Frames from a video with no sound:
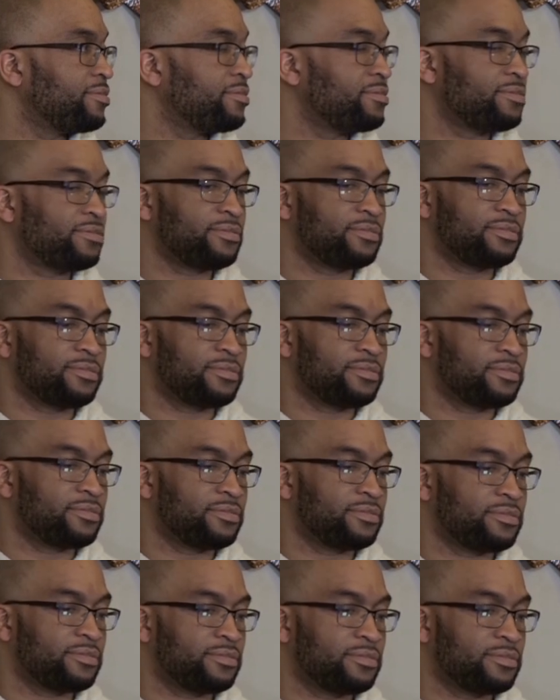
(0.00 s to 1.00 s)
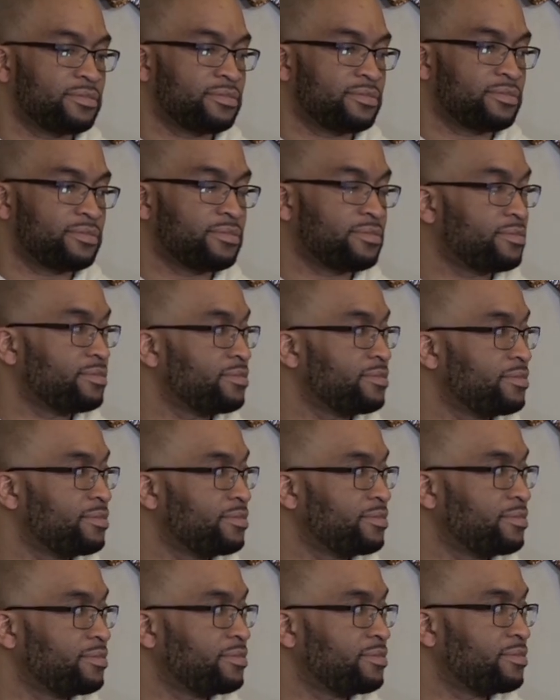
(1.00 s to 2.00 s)

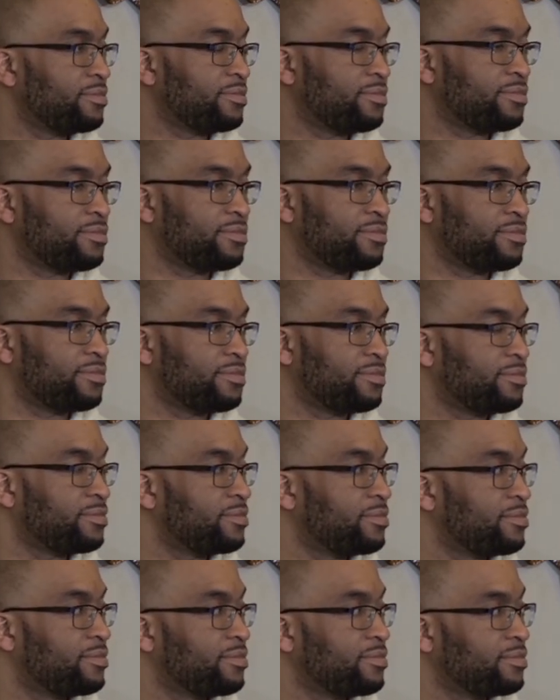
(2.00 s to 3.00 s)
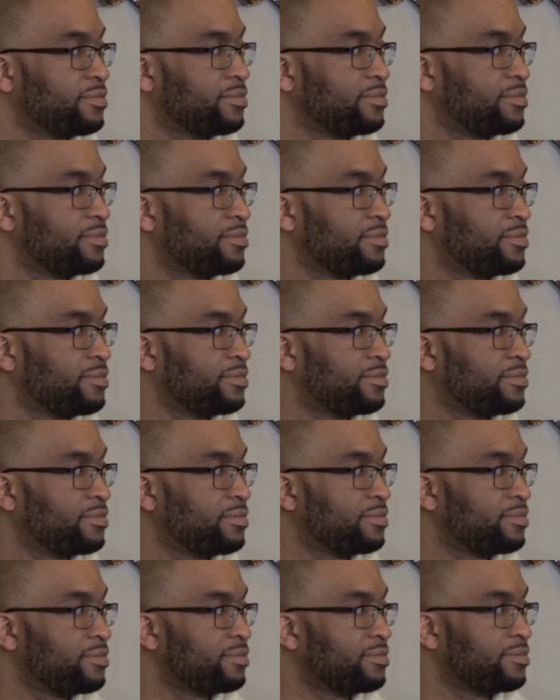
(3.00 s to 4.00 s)

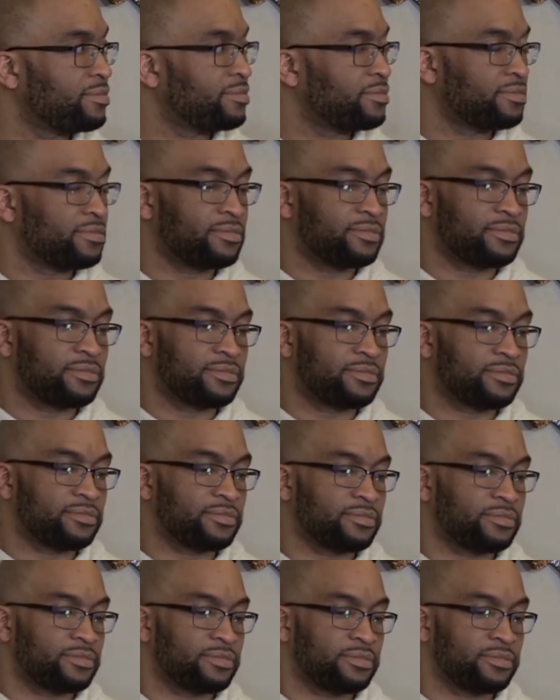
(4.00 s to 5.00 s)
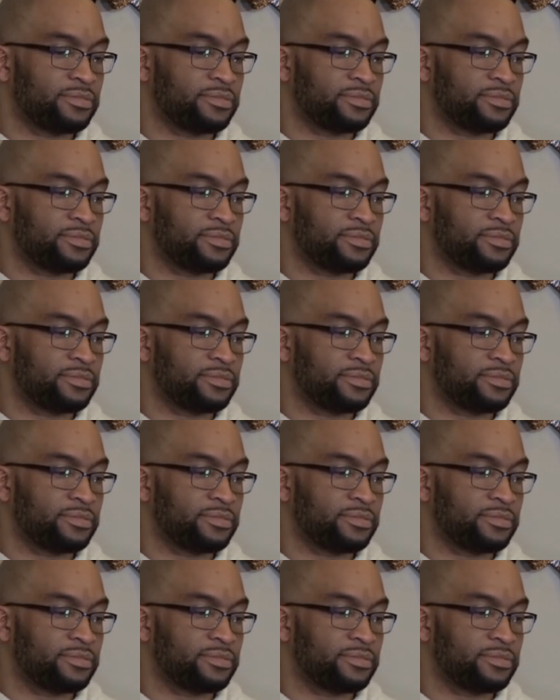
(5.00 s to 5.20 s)
(silent)